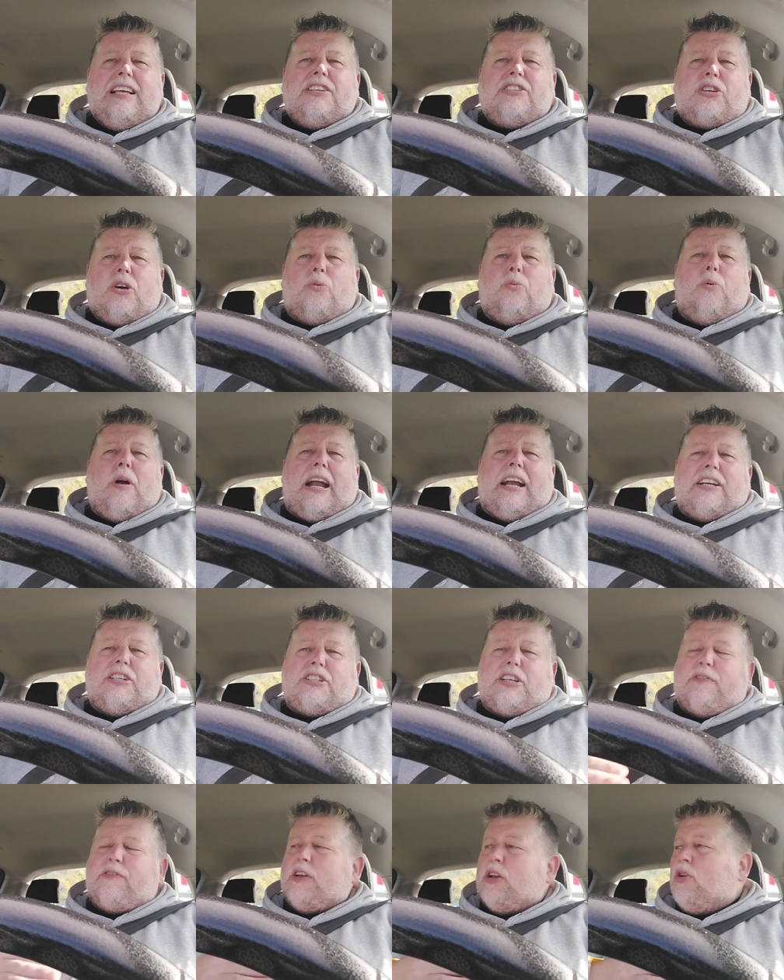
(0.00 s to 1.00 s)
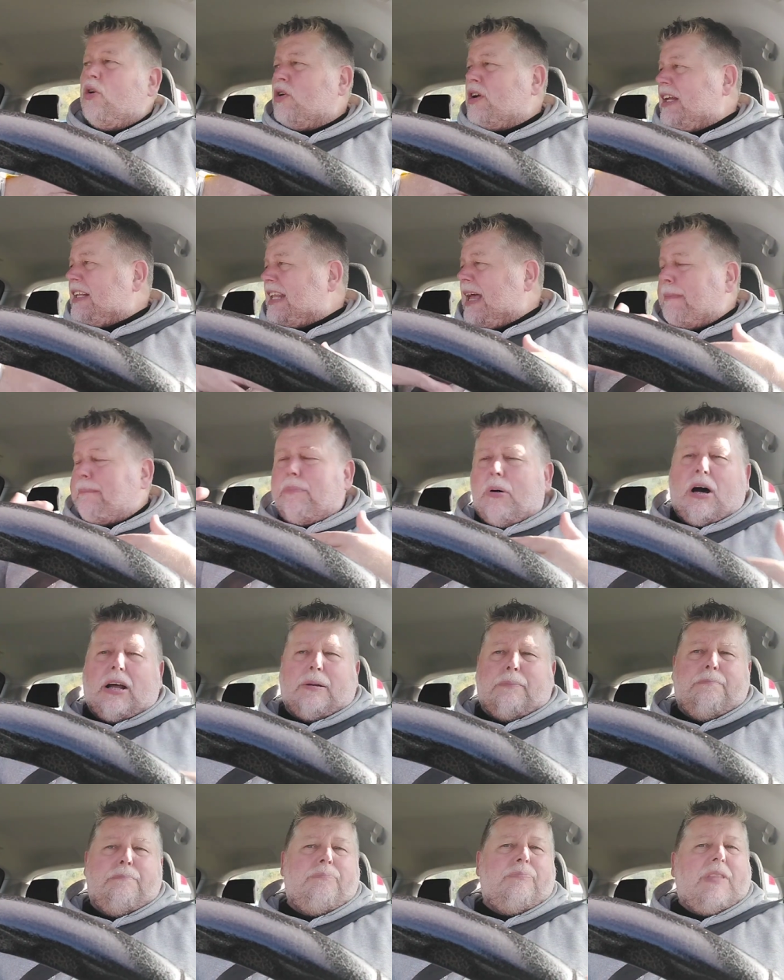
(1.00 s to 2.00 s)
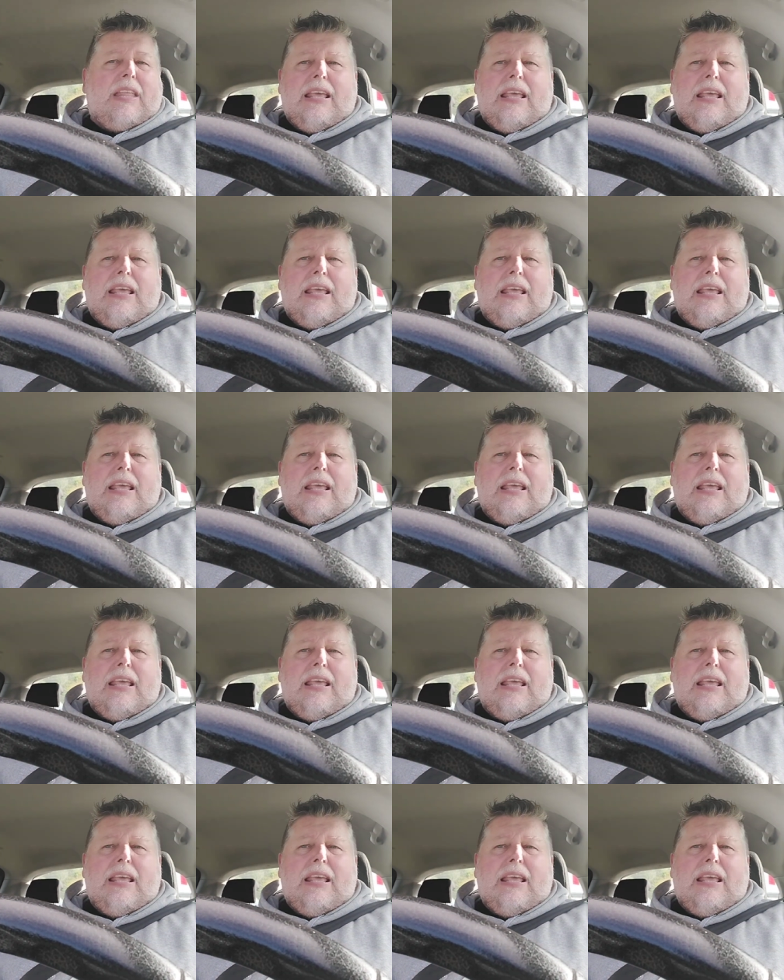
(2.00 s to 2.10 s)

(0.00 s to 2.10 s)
So whereas if you look at that bottom,